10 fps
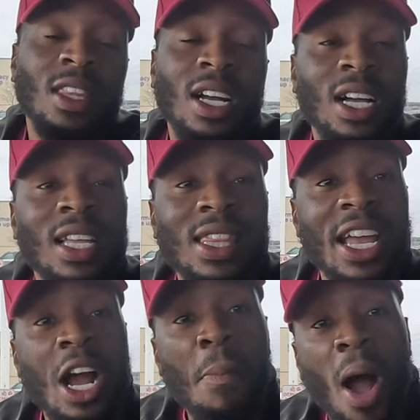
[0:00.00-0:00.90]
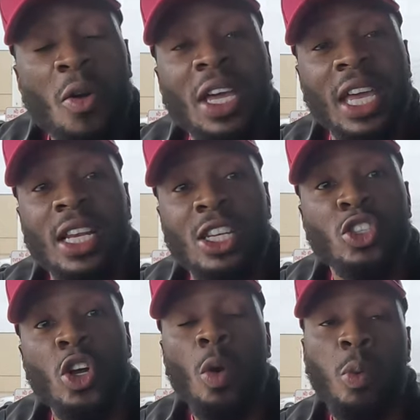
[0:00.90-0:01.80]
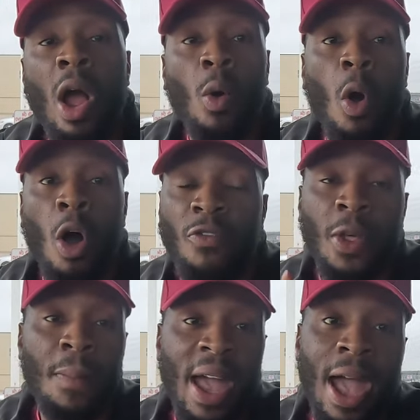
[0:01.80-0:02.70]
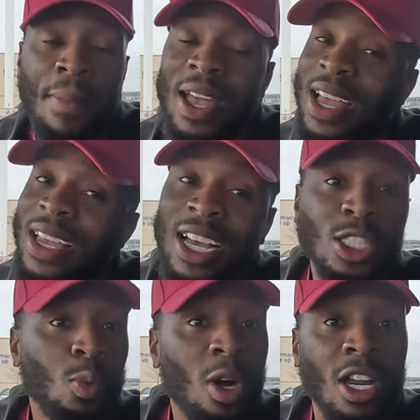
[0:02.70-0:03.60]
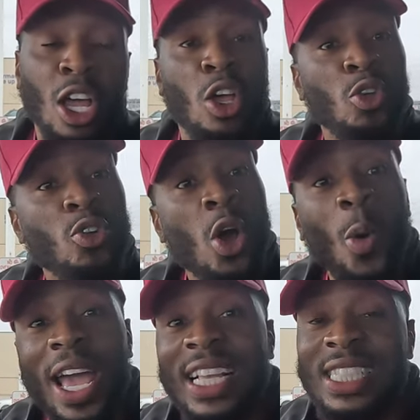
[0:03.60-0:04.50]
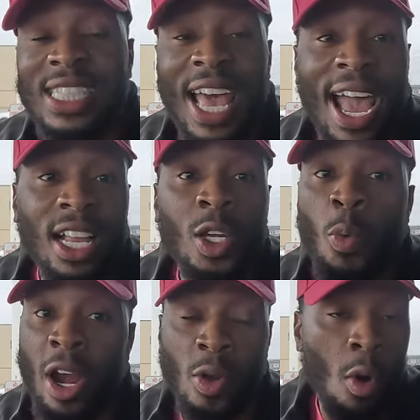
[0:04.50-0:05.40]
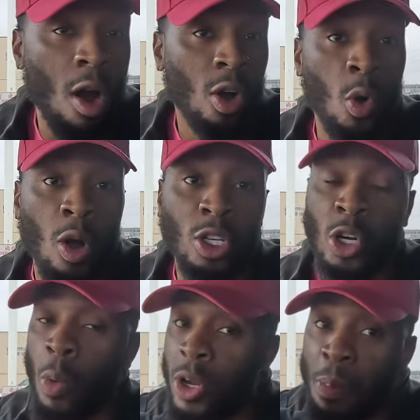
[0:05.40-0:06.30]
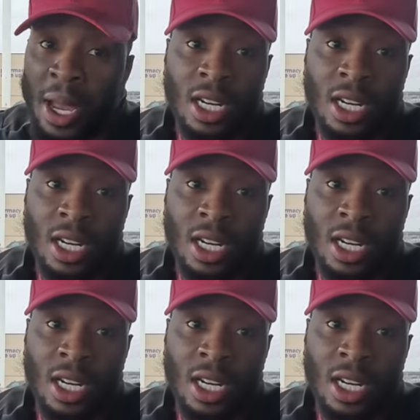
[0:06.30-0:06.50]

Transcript: the good thing about getting your route off the map, guess what? You know exactly where you are going. You know where you're